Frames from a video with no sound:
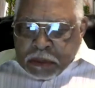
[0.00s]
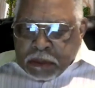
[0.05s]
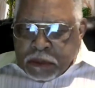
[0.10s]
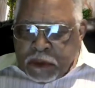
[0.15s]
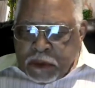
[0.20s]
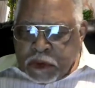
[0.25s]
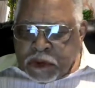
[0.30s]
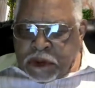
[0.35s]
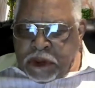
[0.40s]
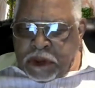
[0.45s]

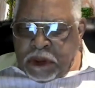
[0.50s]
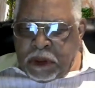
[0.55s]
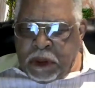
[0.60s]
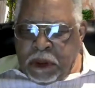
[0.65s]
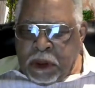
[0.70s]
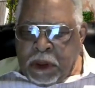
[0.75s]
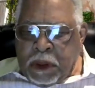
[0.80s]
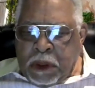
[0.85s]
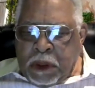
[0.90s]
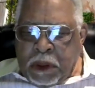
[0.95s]
You see,
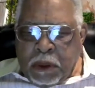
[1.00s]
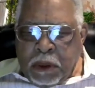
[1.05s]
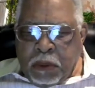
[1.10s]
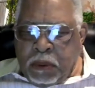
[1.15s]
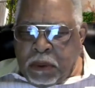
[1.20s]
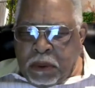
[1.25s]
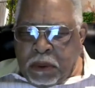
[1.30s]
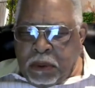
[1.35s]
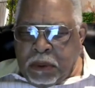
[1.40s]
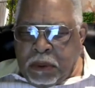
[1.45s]

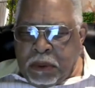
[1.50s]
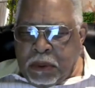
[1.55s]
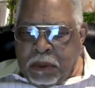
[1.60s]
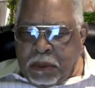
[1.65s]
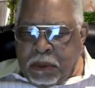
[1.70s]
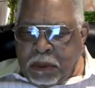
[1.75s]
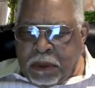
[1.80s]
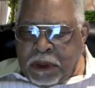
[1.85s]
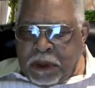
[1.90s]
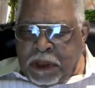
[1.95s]

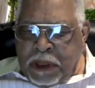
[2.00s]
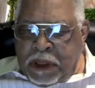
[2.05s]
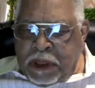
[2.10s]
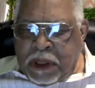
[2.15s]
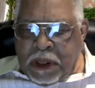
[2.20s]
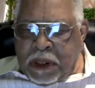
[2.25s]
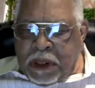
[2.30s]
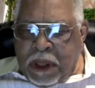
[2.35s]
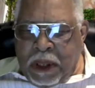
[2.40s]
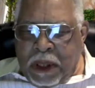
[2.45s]
he
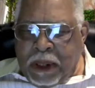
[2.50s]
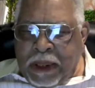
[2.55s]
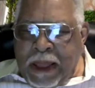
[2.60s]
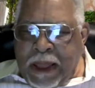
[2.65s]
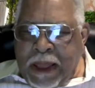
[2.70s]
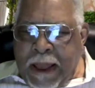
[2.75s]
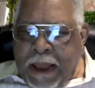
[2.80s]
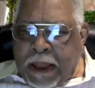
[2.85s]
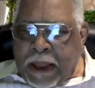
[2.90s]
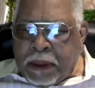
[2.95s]
cannot
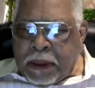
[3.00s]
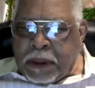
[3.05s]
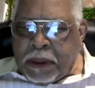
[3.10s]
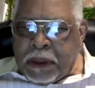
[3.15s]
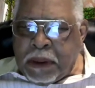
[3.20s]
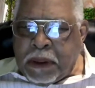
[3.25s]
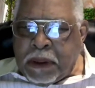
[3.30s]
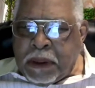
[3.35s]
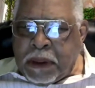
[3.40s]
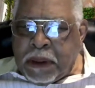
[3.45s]
lie.
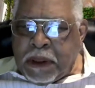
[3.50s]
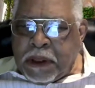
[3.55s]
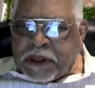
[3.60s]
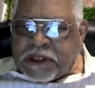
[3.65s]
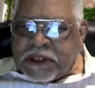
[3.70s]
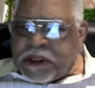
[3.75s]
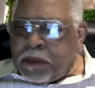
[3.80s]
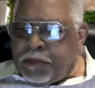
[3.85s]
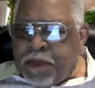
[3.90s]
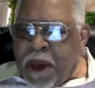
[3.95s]

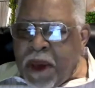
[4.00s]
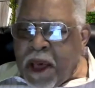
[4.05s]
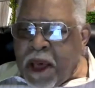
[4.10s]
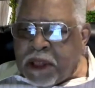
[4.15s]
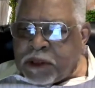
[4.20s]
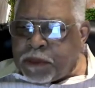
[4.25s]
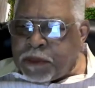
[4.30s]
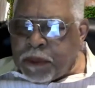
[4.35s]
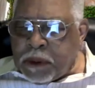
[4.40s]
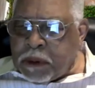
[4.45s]
It's
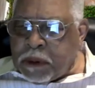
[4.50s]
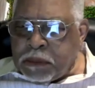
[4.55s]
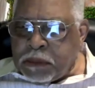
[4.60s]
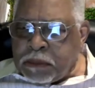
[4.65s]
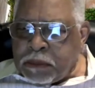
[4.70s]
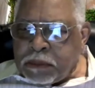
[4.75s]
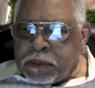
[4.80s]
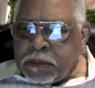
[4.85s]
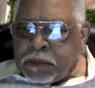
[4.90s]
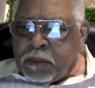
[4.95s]
impossible.
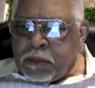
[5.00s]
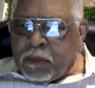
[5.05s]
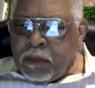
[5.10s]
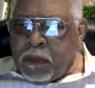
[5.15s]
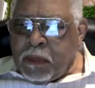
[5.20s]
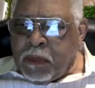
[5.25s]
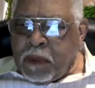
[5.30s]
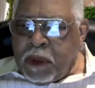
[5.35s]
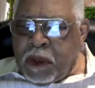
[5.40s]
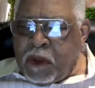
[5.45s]

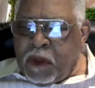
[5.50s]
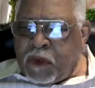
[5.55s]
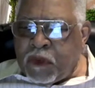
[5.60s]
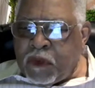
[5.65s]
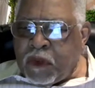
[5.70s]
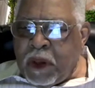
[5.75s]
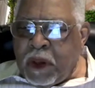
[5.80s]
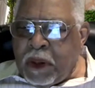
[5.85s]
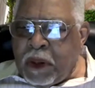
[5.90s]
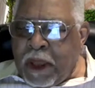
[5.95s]
He
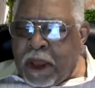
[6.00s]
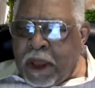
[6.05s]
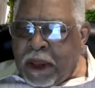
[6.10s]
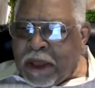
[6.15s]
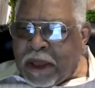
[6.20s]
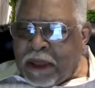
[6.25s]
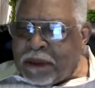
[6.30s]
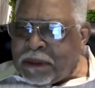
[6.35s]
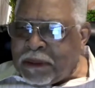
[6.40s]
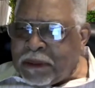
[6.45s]
said
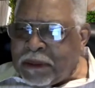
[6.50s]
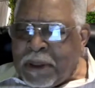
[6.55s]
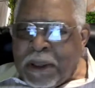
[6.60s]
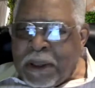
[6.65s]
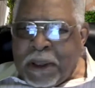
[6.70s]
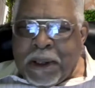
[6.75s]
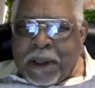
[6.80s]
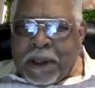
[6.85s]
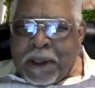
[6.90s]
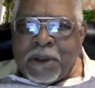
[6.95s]
that
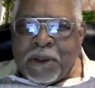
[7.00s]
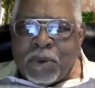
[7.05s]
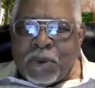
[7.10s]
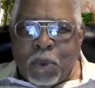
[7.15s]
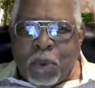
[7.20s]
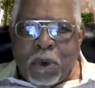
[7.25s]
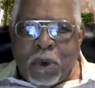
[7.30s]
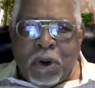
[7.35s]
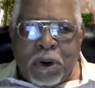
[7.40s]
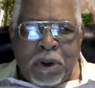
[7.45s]
in his
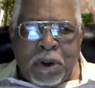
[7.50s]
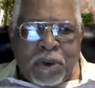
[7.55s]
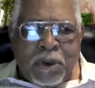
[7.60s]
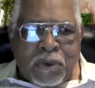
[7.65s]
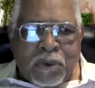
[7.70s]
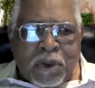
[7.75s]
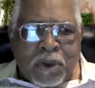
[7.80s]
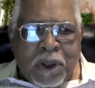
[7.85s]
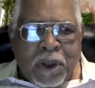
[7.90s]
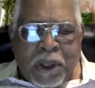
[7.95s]
word, he
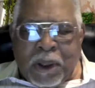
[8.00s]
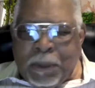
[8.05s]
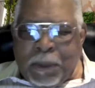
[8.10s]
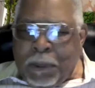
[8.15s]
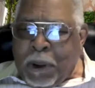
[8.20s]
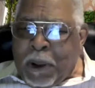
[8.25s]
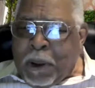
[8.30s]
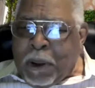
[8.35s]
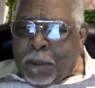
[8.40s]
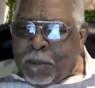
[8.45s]
said,
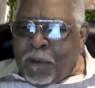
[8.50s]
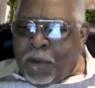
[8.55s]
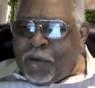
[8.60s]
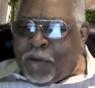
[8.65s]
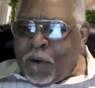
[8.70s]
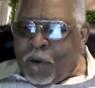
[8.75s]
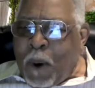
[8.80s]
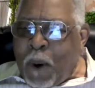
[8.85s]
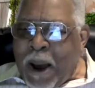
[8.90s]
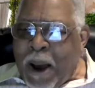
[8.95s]

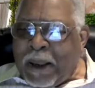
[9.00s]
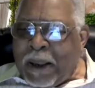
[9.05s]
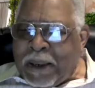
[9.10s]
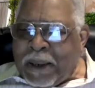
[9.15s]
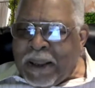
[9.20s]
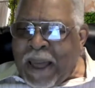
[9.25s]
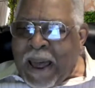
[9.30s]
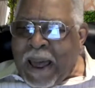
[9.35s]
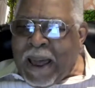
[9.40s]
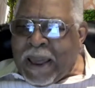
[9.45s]
before I
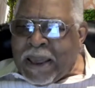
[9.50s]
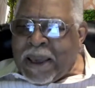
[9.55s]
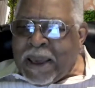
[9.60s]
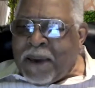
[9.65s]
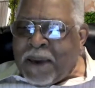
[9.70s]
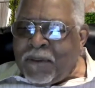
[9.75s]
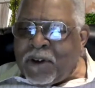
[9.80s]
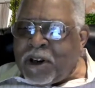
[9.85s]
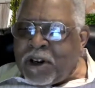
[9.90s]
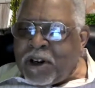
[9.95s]
lie,
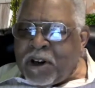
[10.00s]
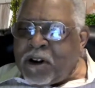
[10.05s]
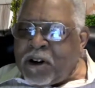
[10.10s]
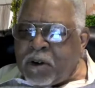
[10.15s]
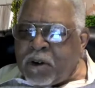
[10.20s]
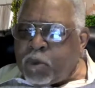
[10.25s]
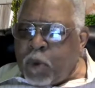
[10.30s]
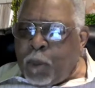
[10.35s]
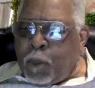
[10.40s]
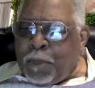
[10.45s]
heaven and
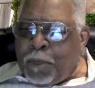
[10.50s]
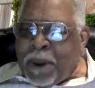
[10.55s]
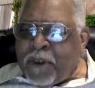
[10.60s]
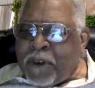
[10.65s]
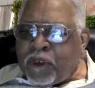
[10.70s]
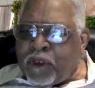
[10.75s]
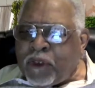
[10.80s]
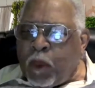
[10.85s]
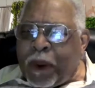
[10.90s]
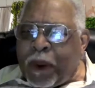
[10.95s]
earth will
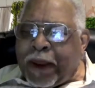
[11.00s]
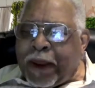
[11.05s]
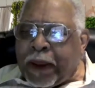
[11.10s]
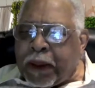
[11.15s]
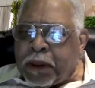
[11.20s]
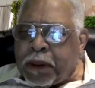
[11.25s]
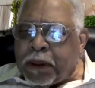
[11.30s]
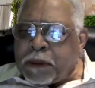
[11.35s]
pass away.